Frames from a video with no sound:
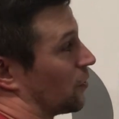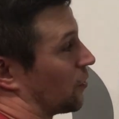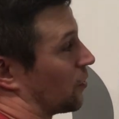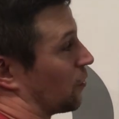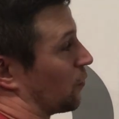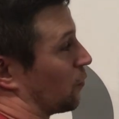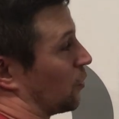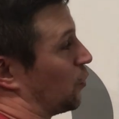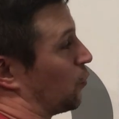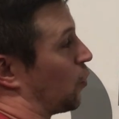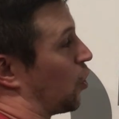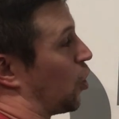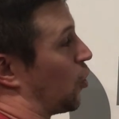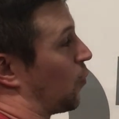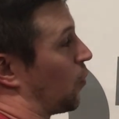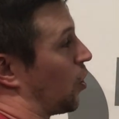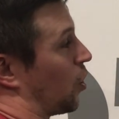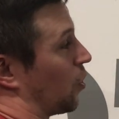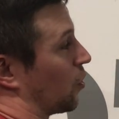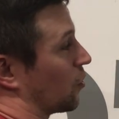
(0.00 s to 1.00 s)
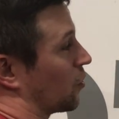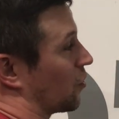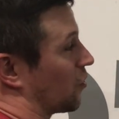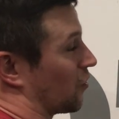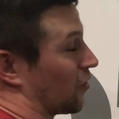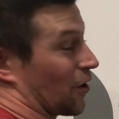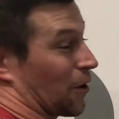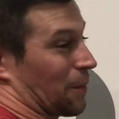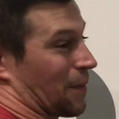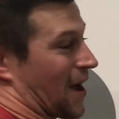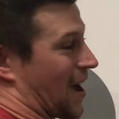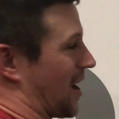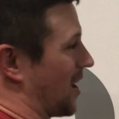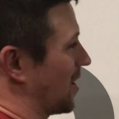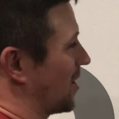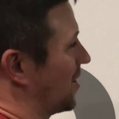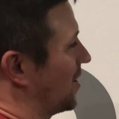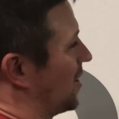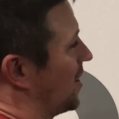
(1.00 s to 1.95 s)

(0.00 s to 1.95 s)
3 wall walks, they're back,